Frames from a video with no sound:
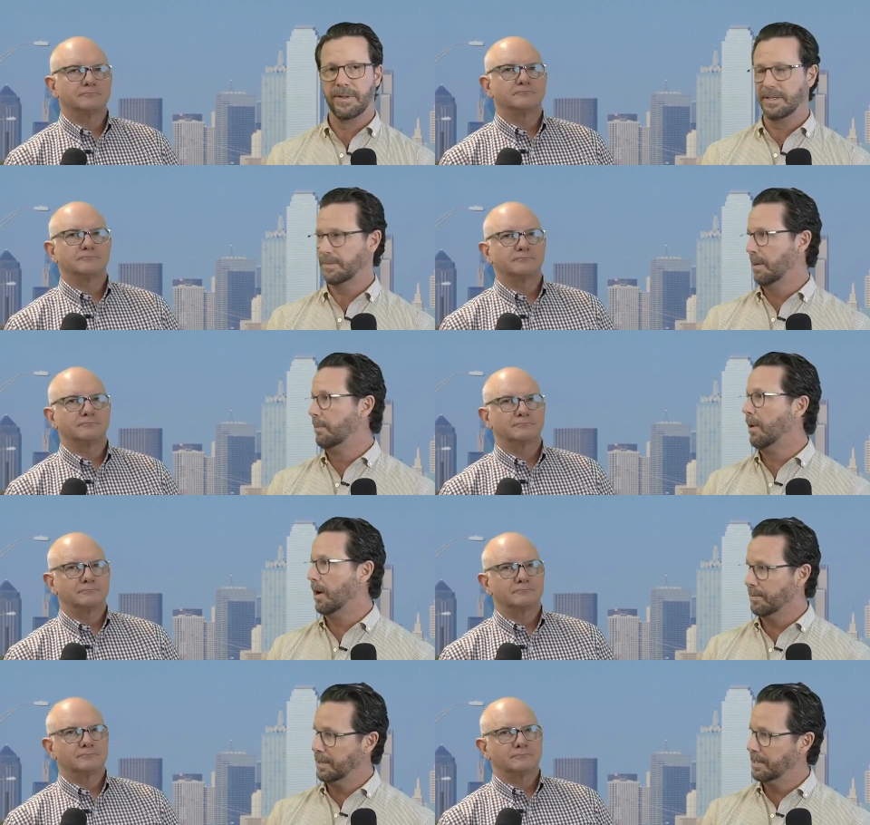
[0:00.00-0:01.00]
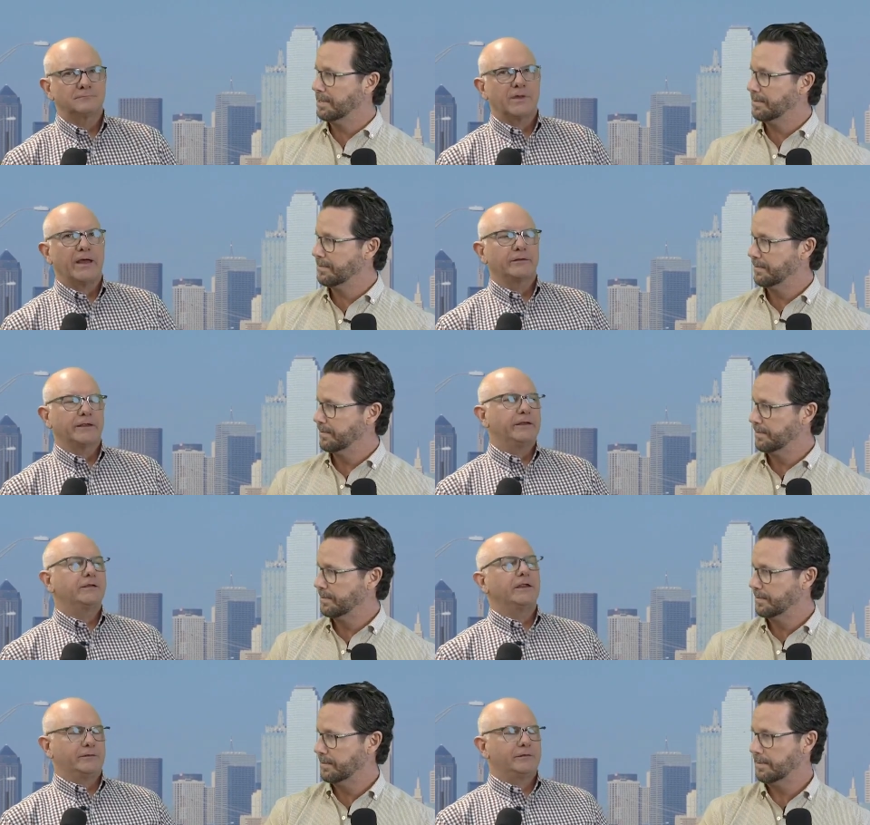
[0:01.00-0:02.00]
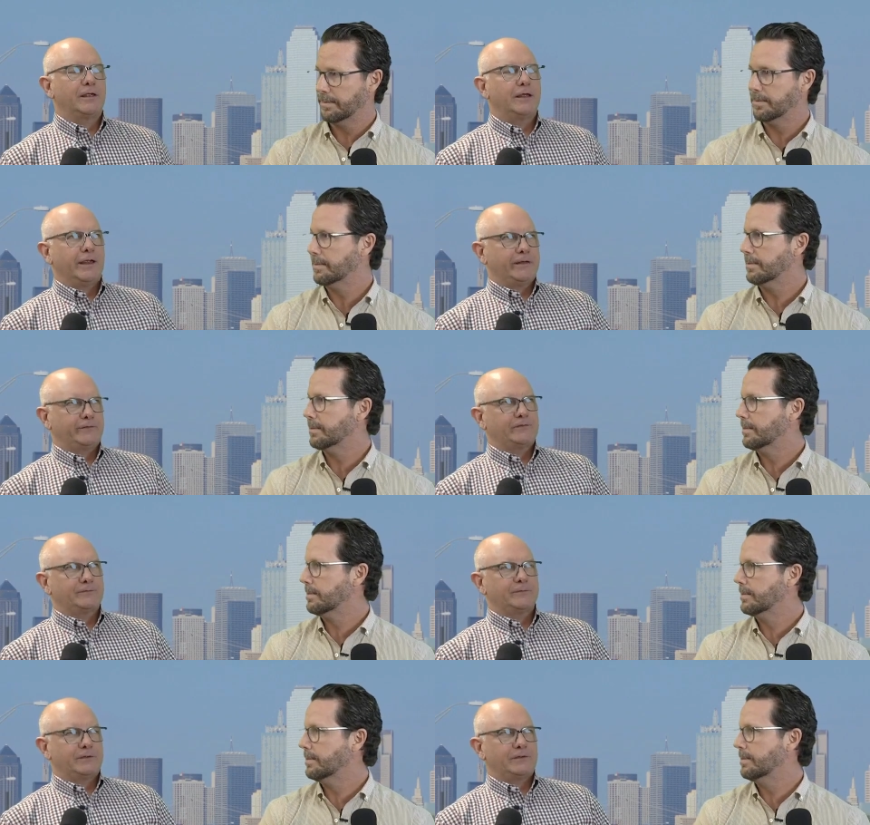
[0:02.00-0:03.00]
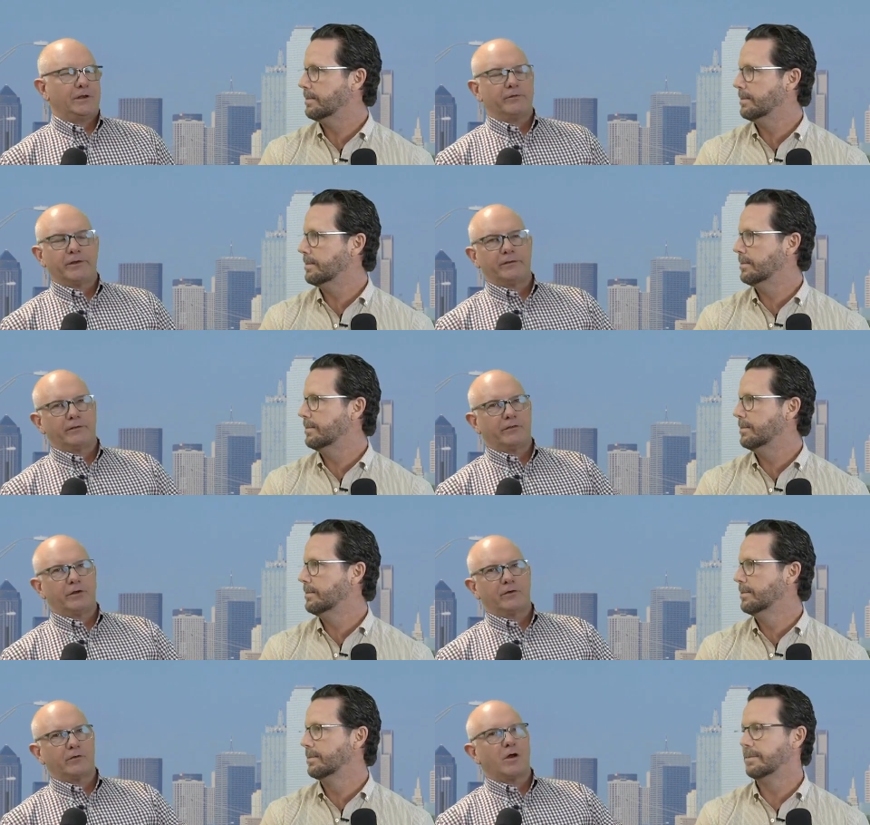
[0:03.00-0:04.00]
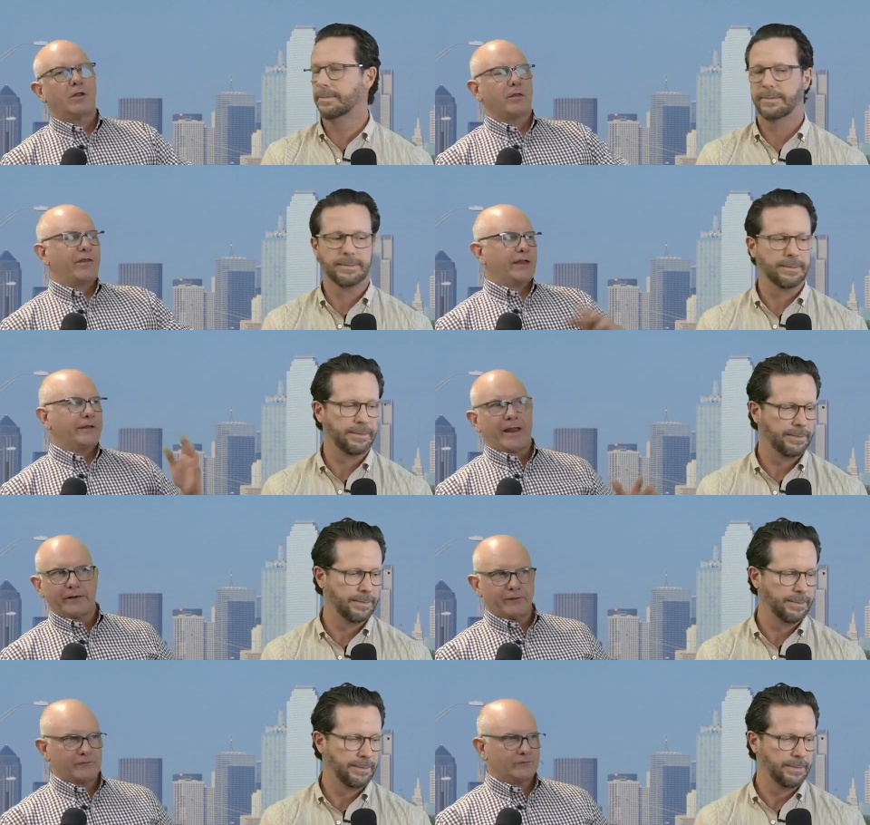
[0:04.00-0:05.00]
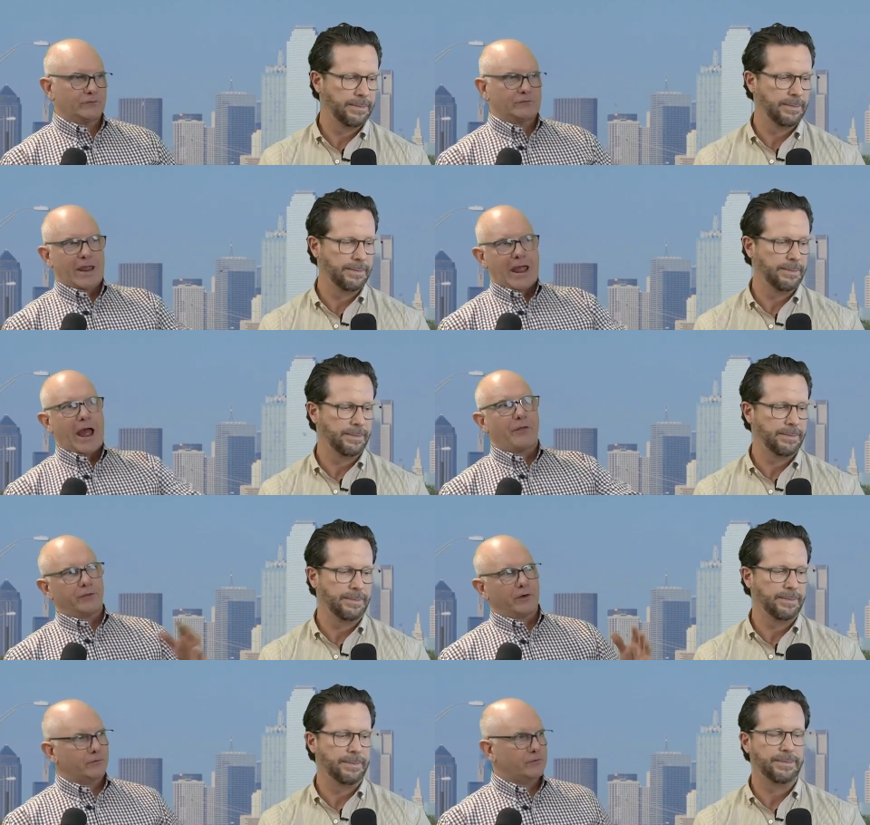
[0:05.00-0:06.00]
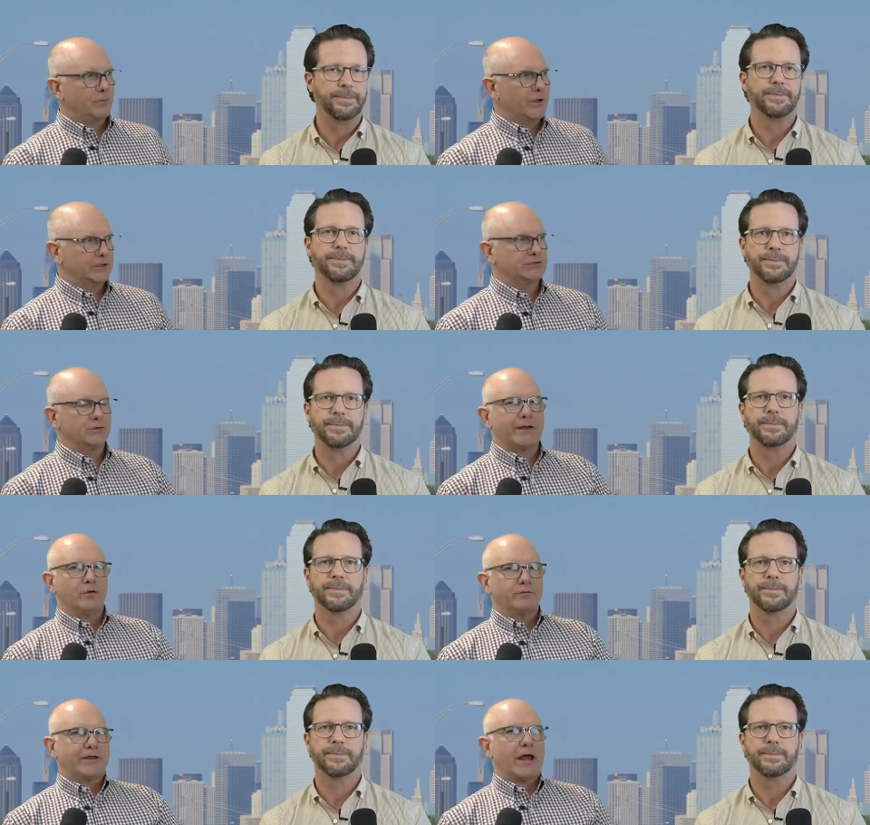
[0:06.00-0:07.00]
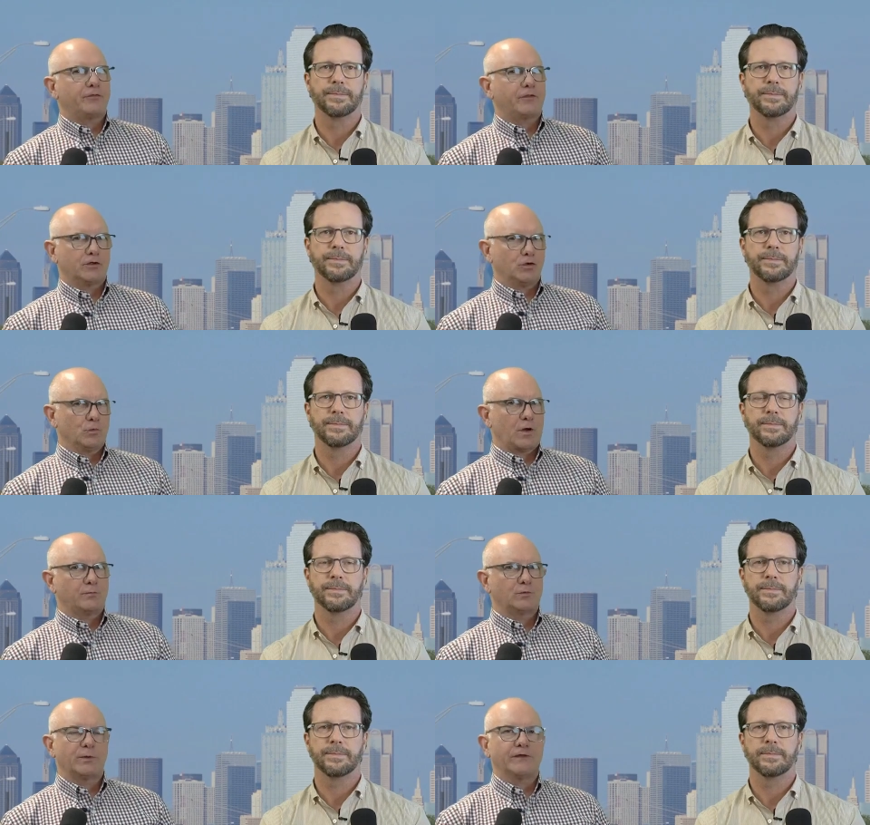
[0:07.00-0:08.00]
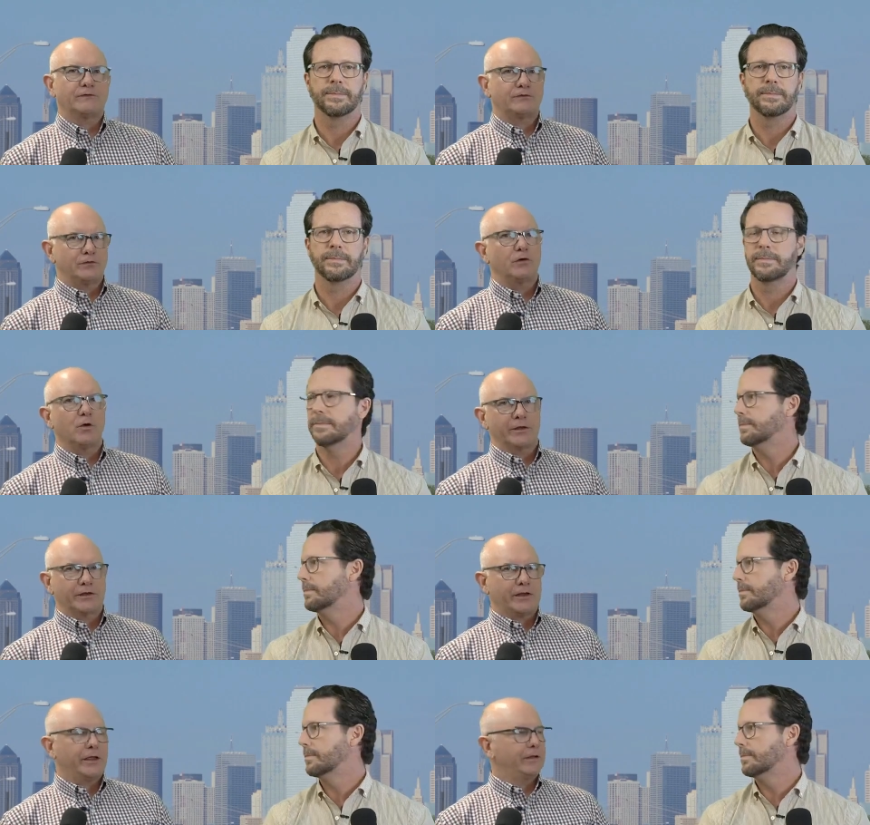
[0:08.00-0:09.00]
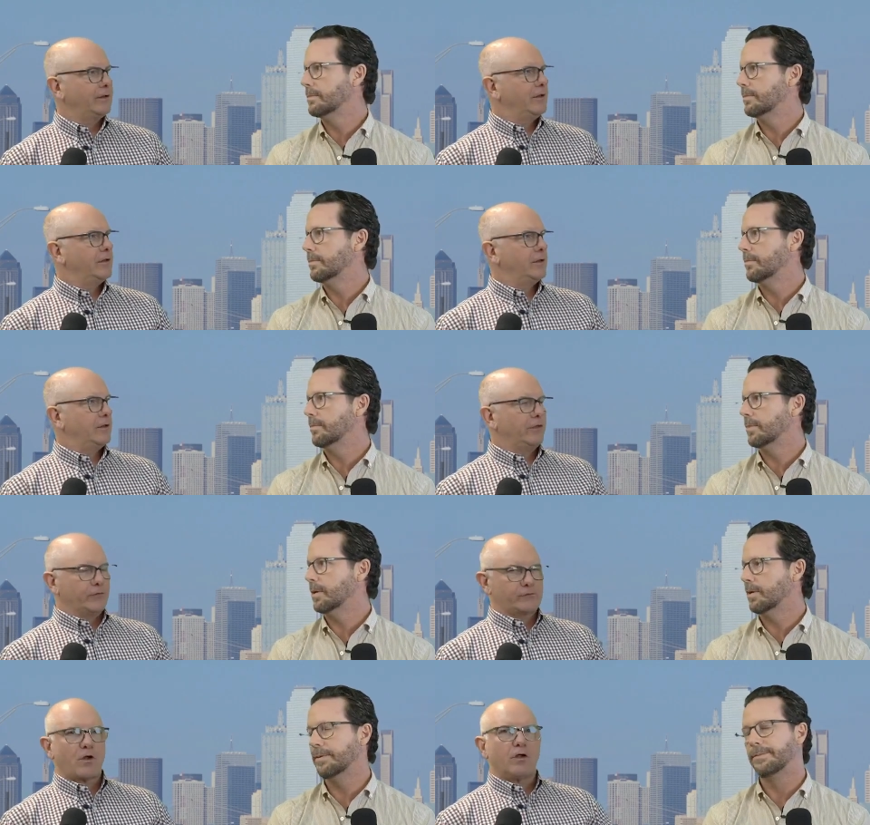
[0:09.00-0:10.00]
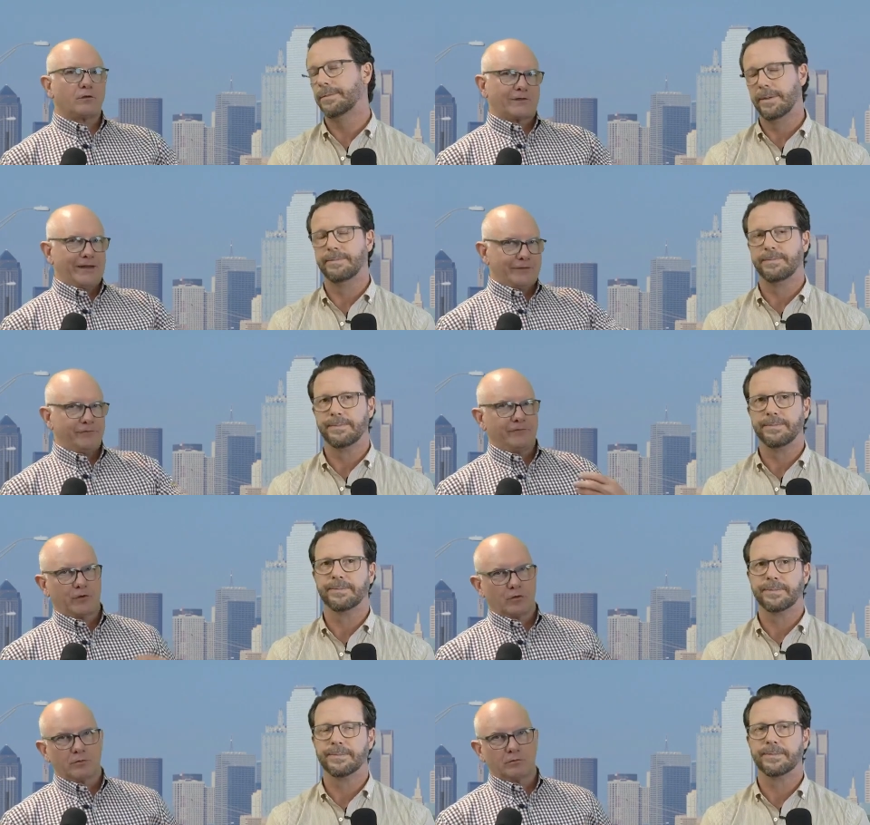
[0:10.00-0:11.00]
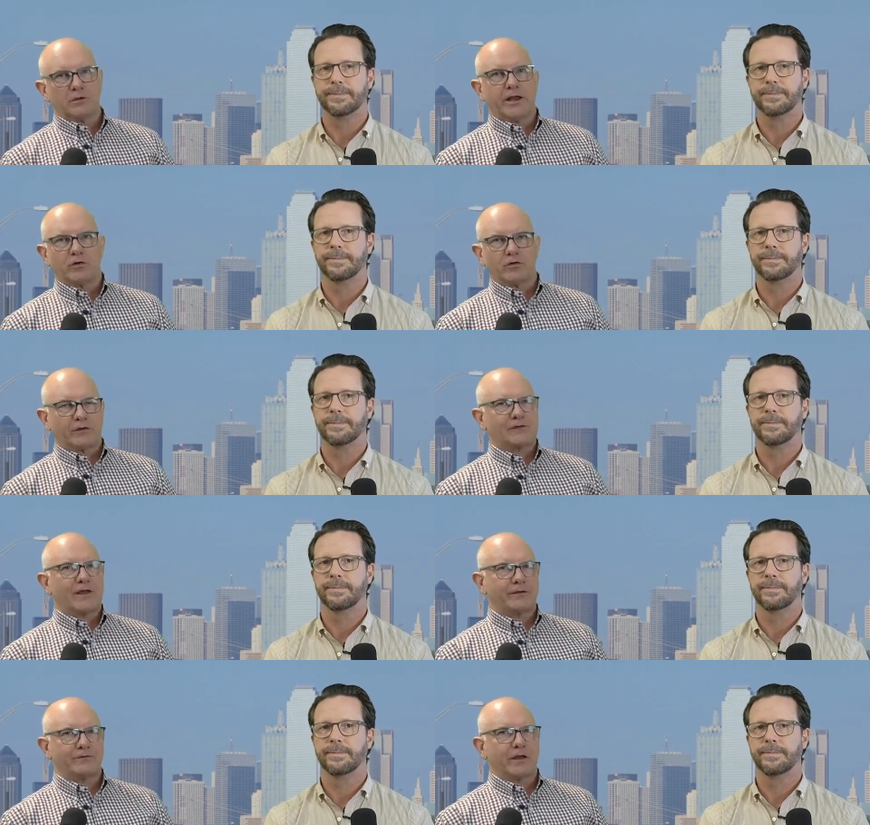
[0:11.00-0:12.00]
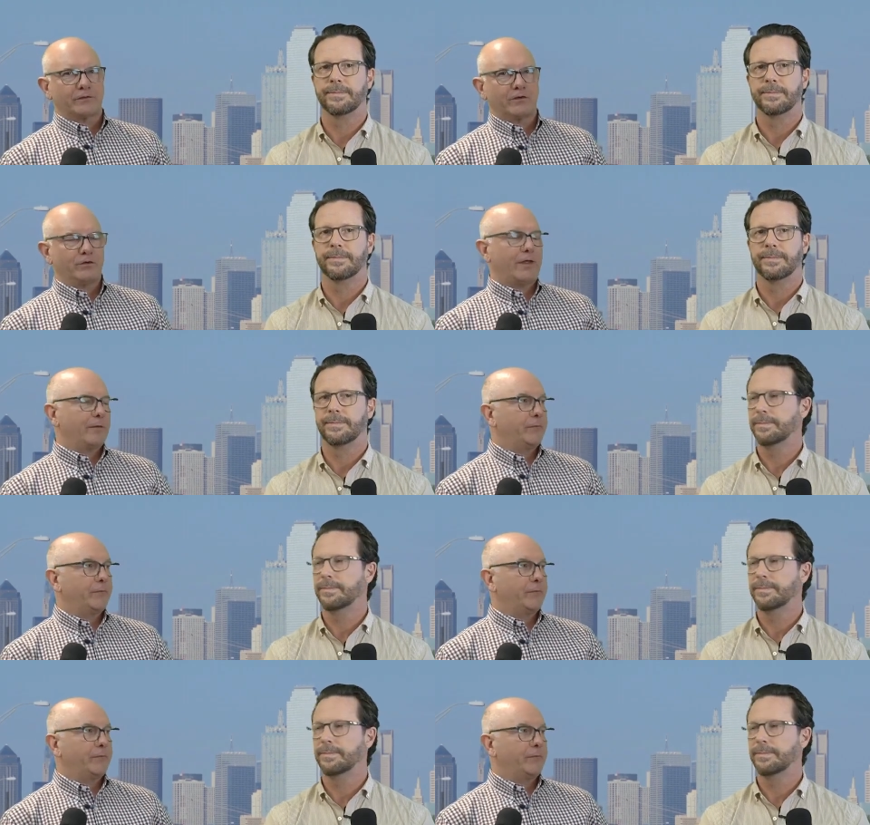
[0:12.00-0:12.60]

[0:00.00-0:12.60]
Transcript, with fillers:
Speaker 1: this bombardment.
Speaker 2: Yeah, it, it, it's, you know, and there, all of that data is just out there so much. So I don't doubt that you're probably still going to get those calls, right, even if your lender decides not to do that,